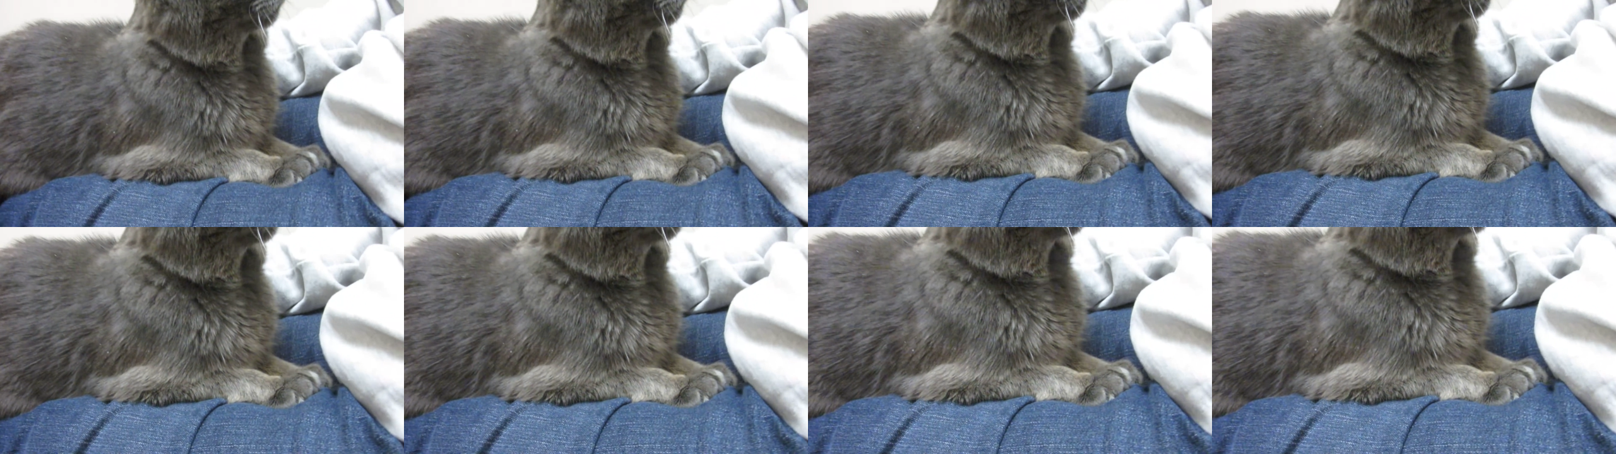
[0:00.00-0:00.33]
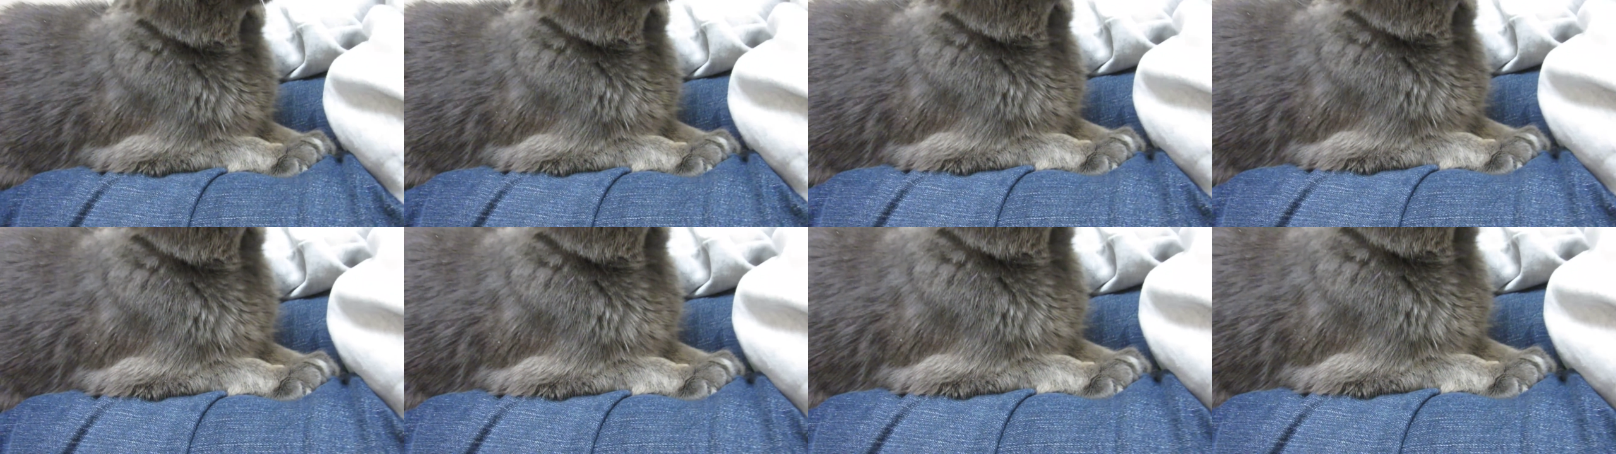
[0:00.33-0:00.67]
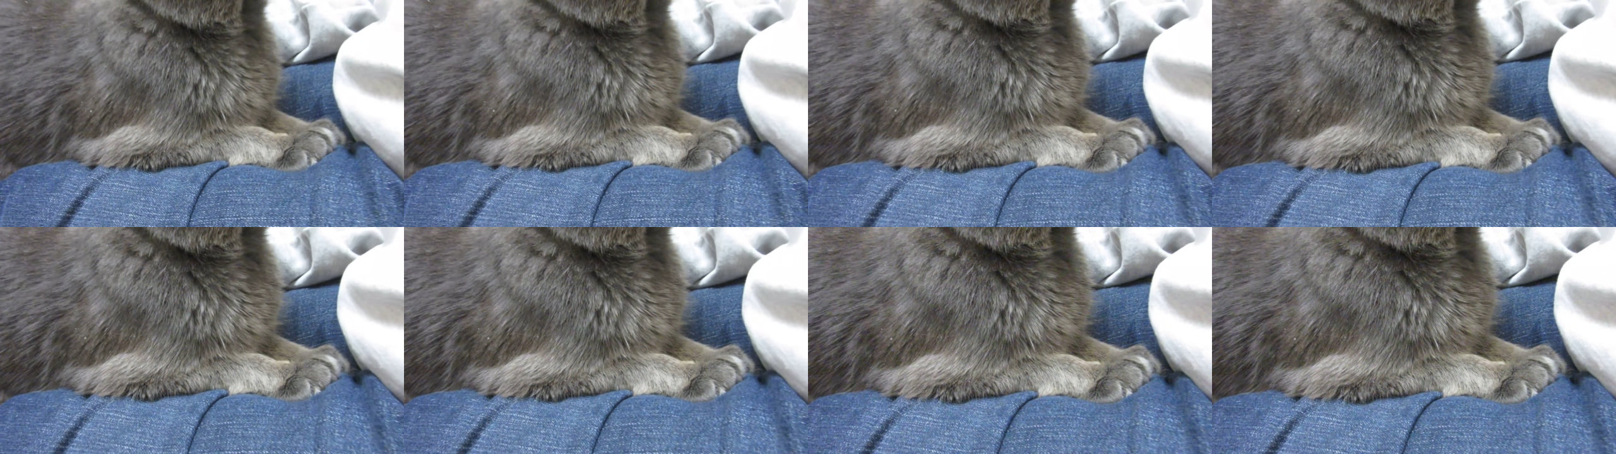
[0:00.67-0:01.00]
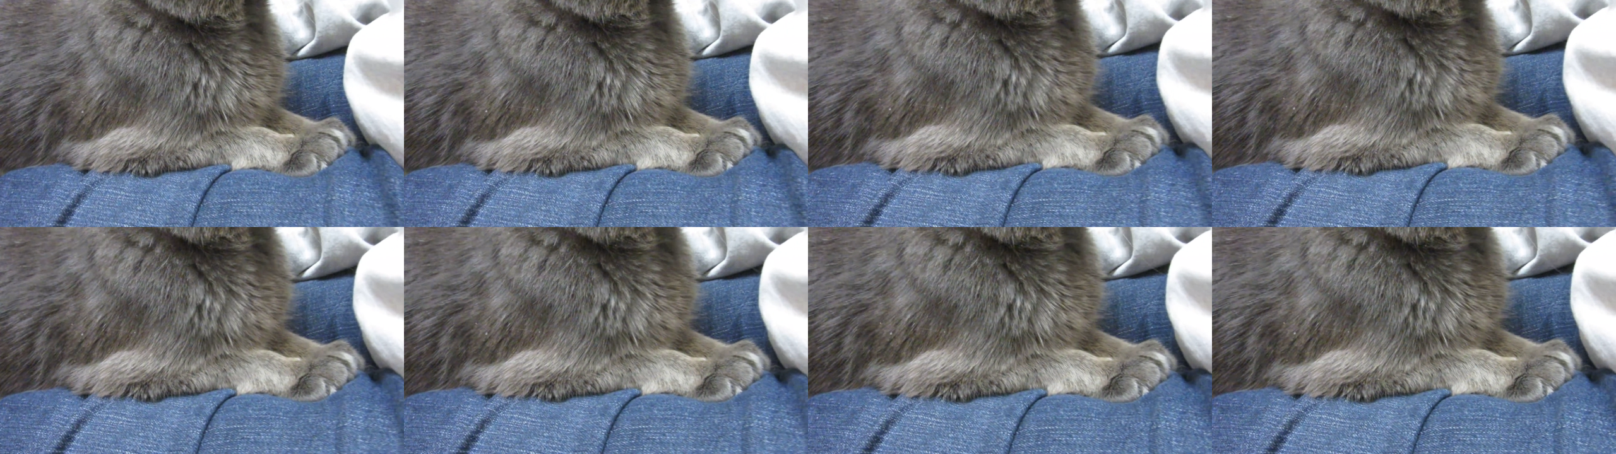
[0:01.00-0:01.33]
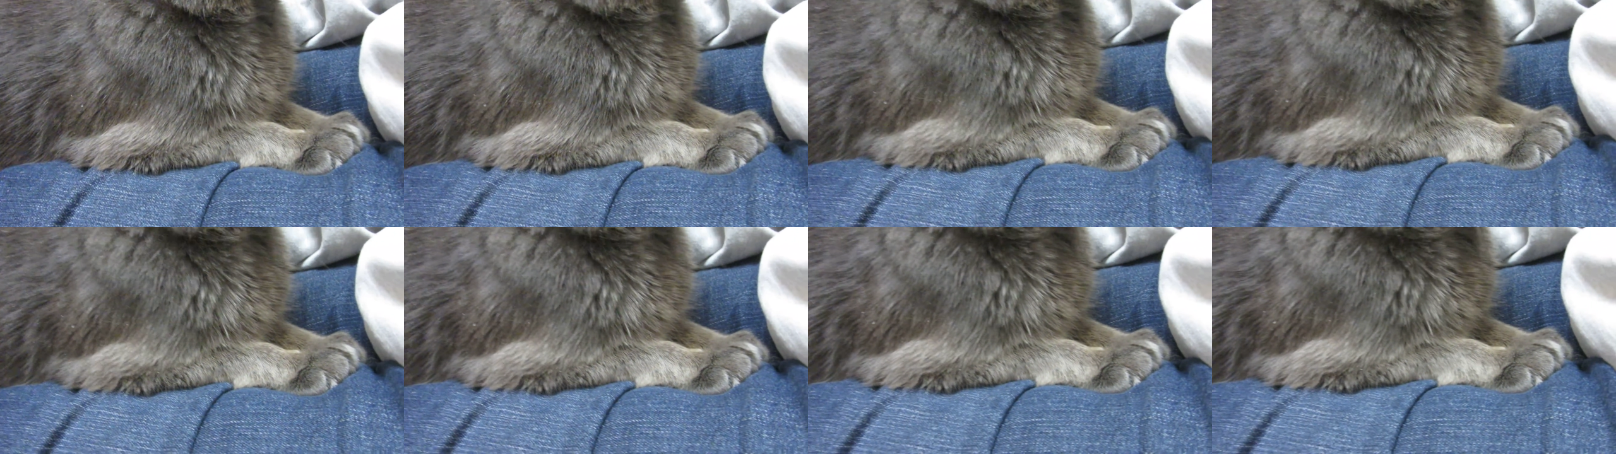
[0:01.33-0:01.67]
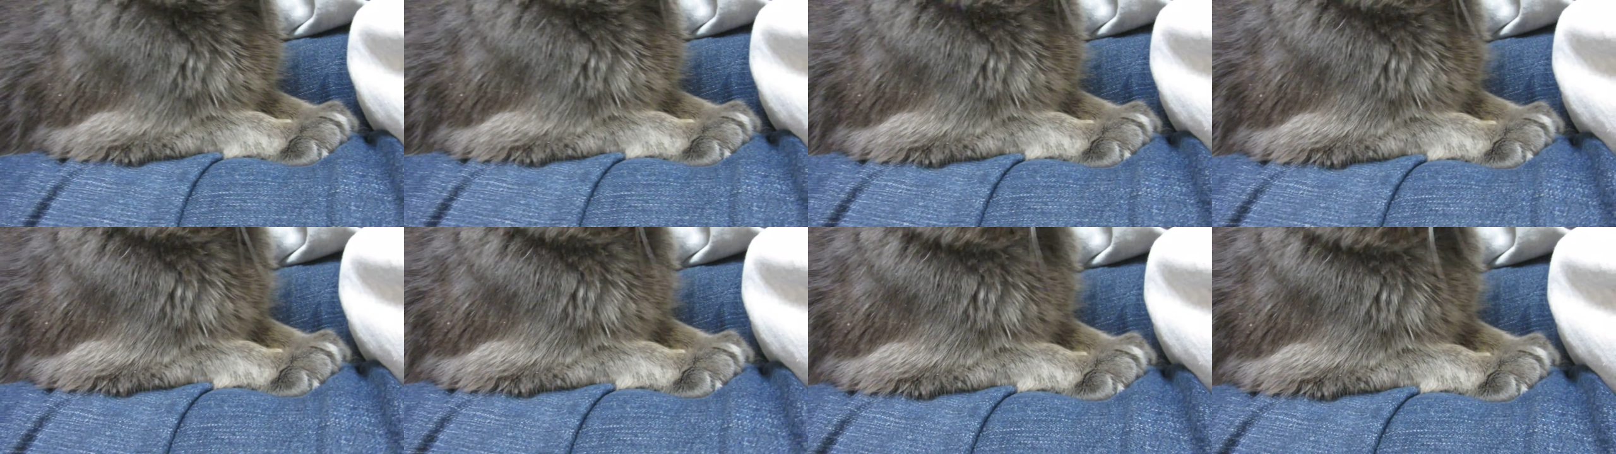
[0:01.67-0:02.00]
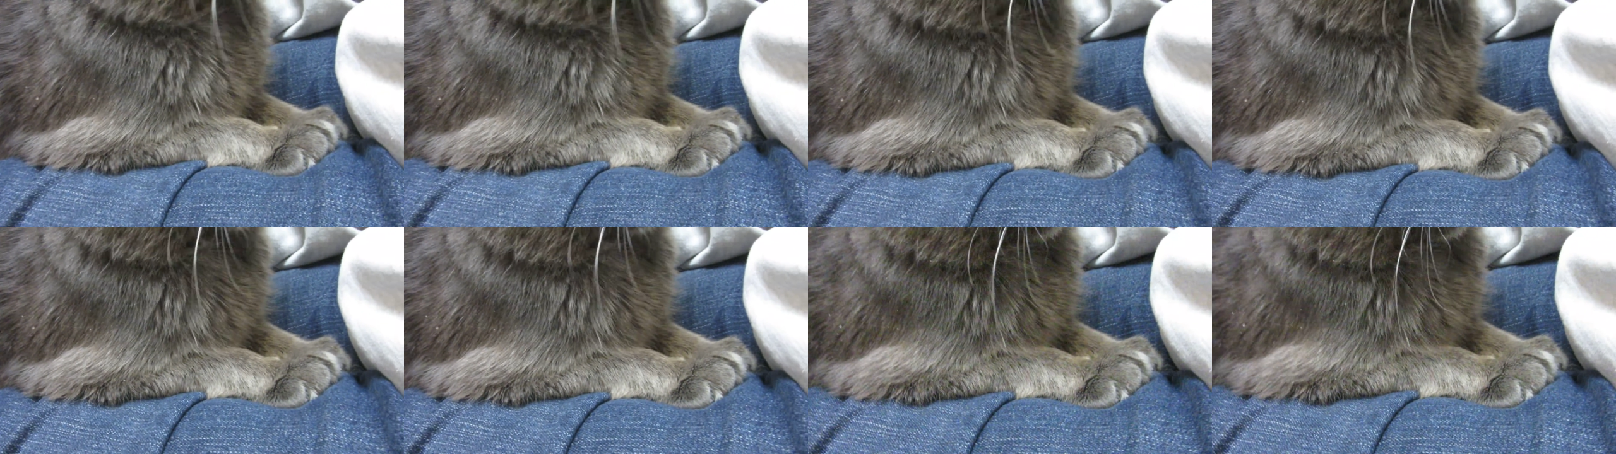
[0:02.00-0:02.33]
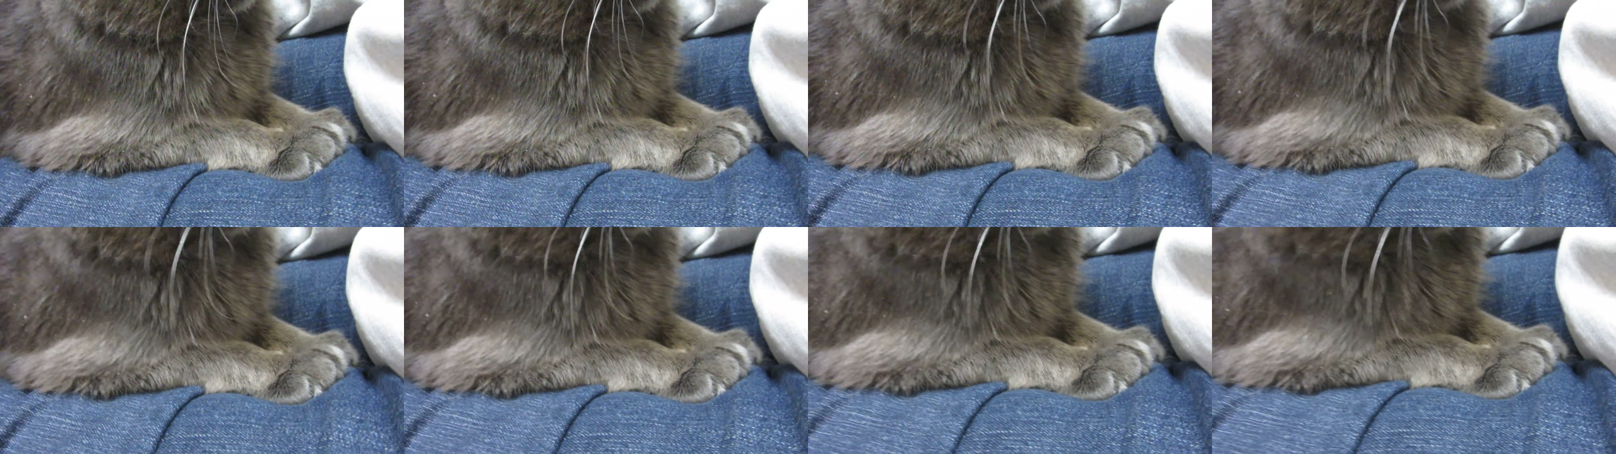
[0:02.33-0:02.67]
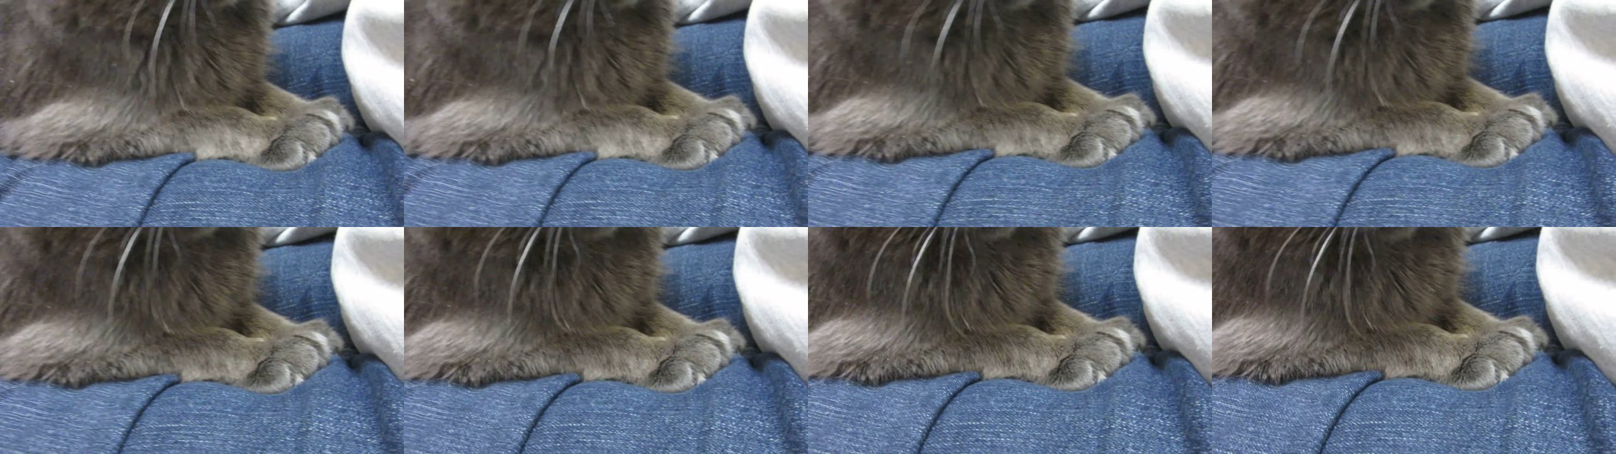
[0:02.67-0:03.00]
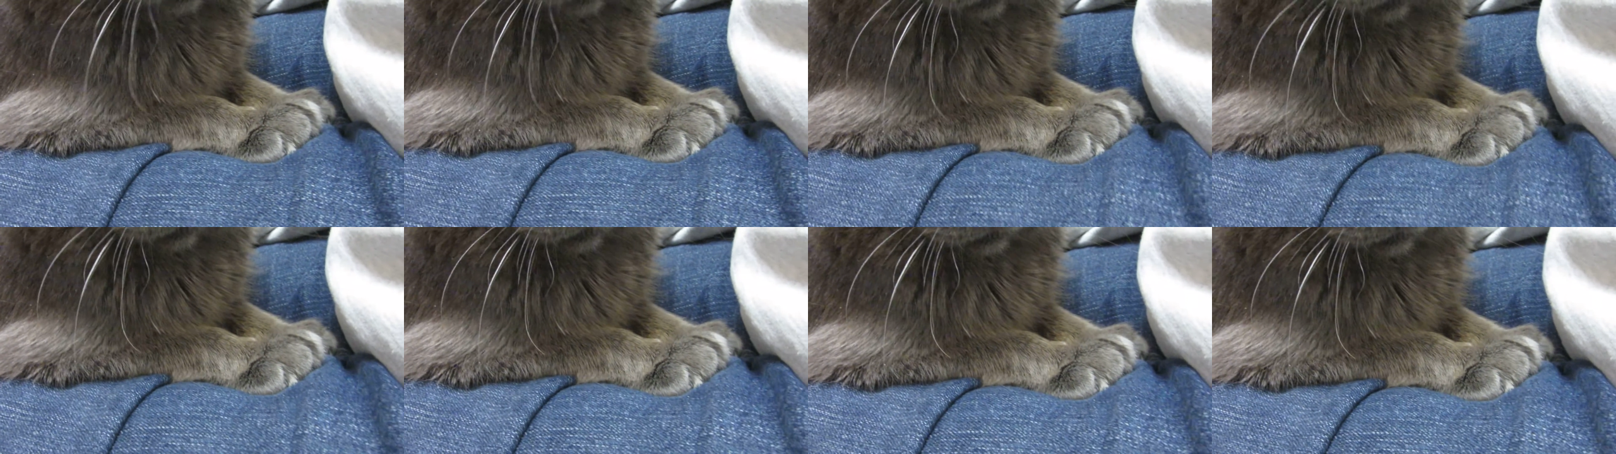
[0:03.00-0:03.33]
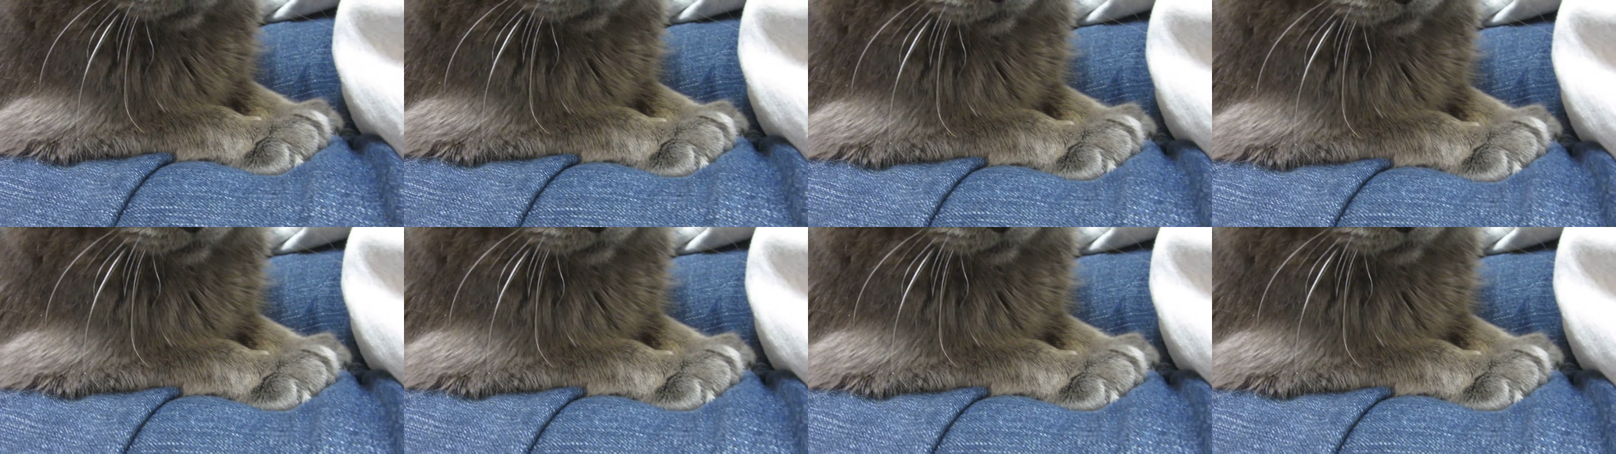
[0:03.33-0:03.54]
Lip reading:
[unreadable: no face in view]